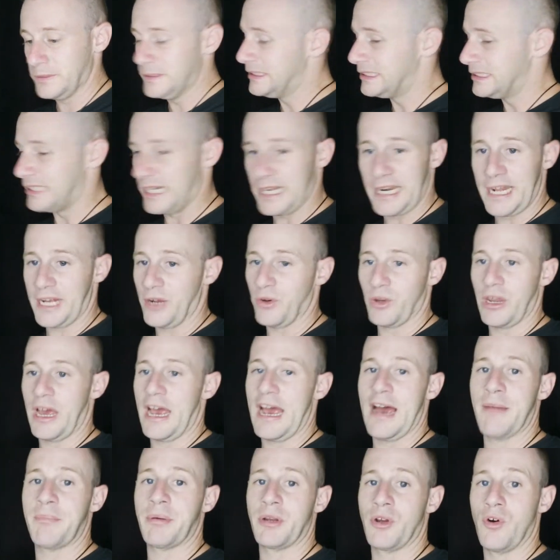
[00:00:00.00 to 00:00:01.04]
It ain't going to
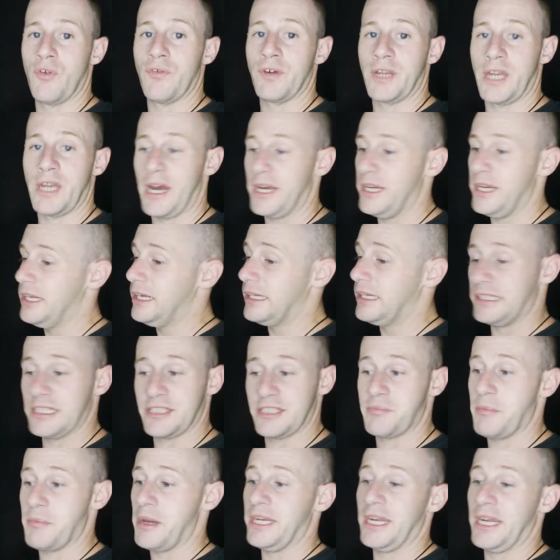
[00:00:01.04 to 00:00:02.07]
happen overnight. This
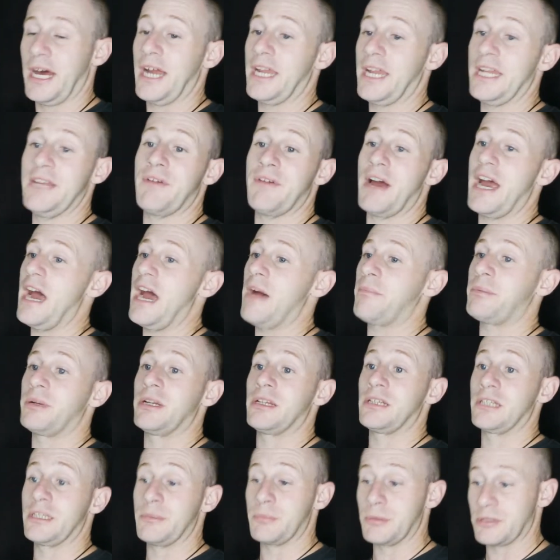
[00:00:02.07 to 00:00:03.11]
may not even happen in
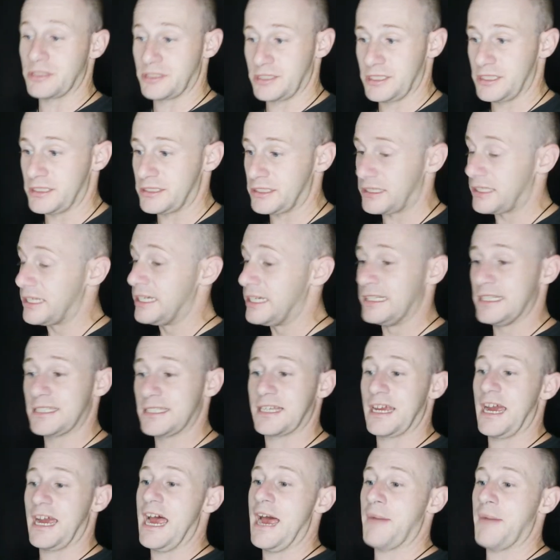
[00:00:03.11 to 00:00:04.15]
Libra season. This
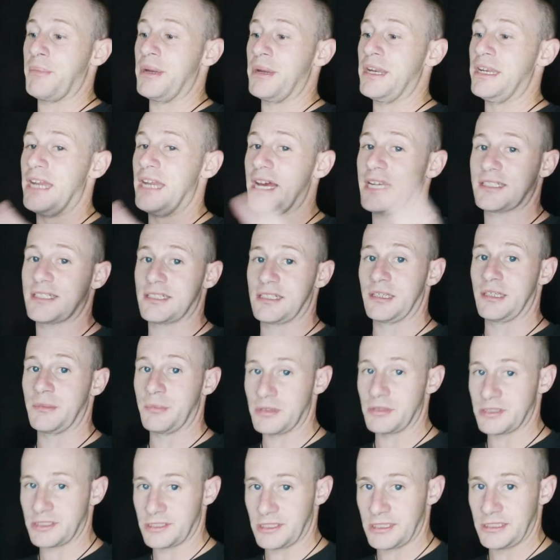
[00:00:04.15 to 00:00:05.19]
could happen next Libra
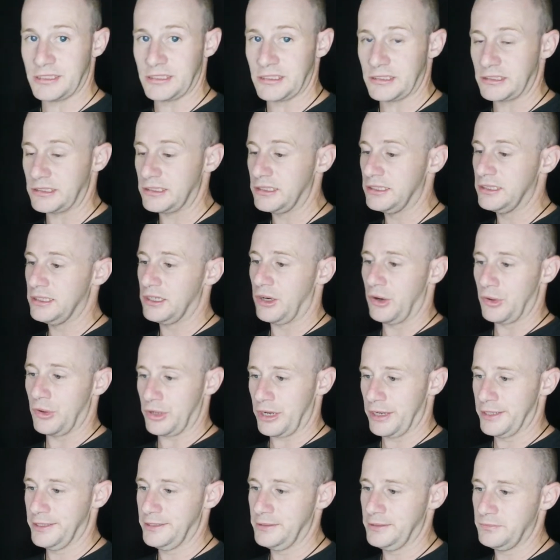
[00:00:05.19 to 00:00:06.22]
season.
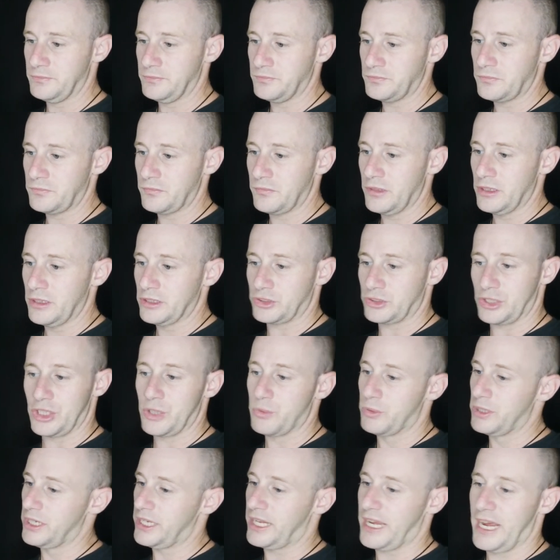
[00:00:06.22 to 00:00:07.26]
Okay? So you
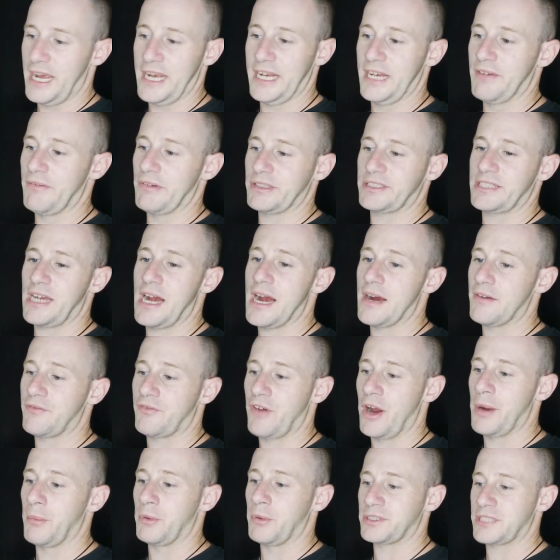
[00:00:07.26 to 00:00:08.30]
really can't give a time
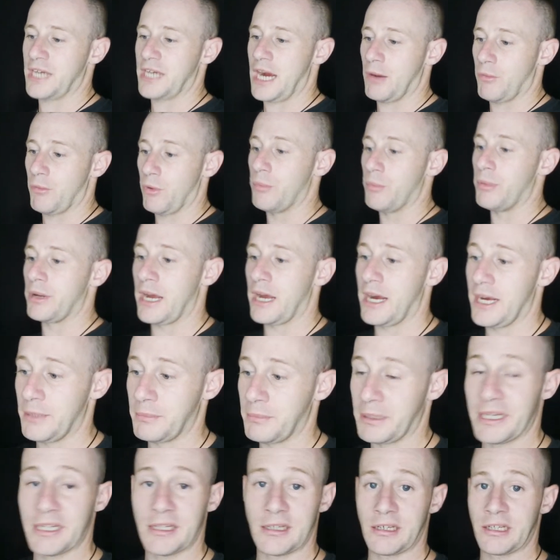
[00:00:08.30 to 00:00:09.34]
frame on tarot, but I am
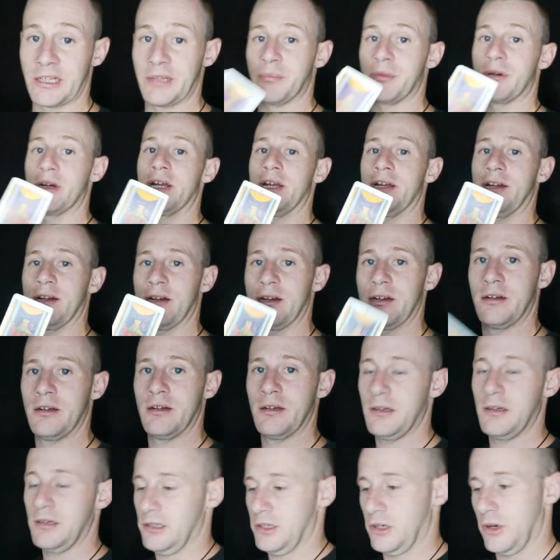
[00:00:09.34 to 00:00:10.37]
getting Libra here.
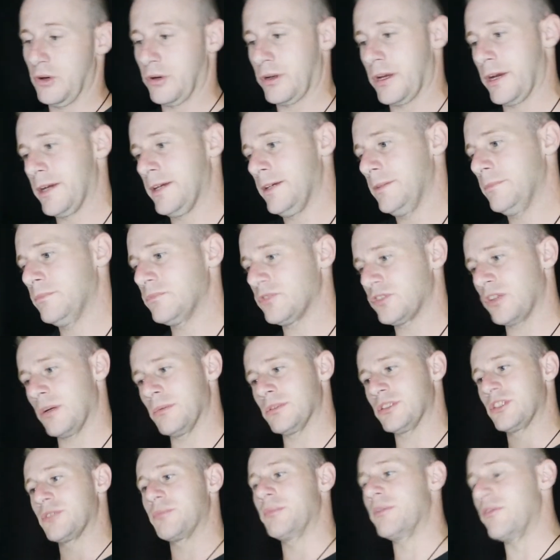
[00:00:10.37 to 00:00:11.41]
Okay? So I'm going
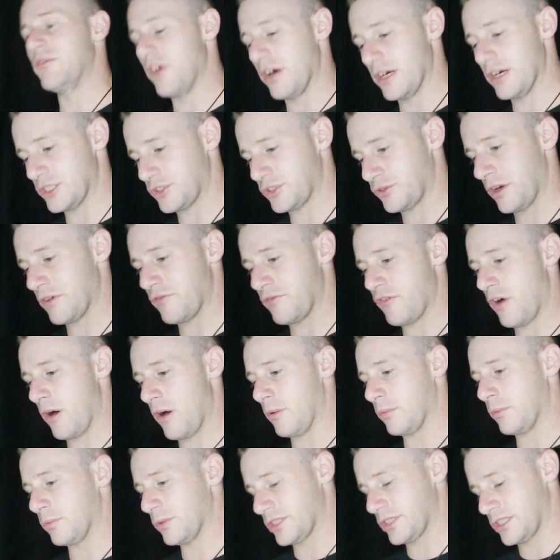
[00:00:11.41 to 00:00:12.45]
to just be very
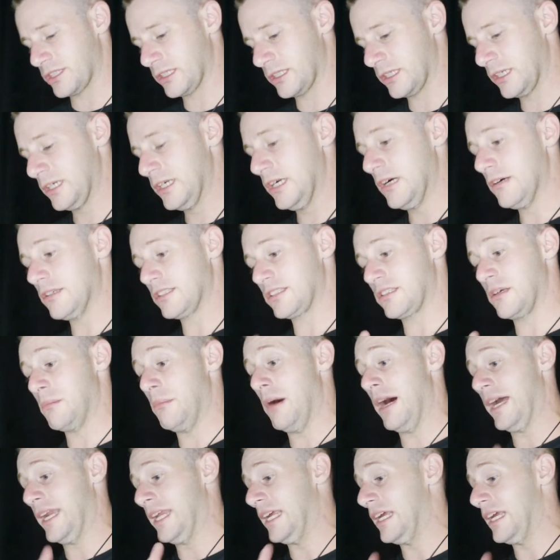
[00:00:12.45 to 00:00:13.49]
straightforward with you.
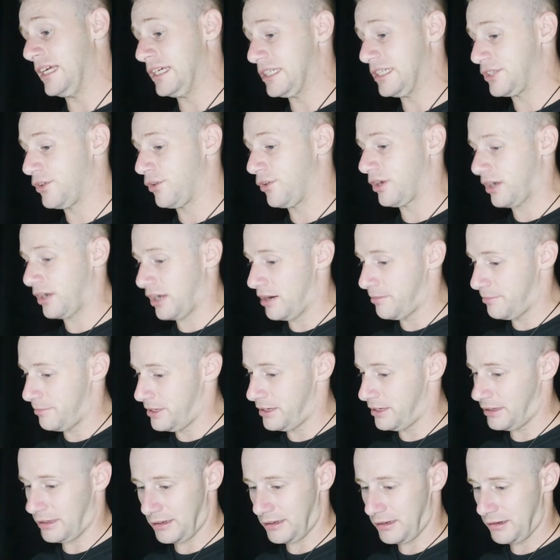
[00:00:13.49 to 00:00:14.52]
Somebody is going to come in.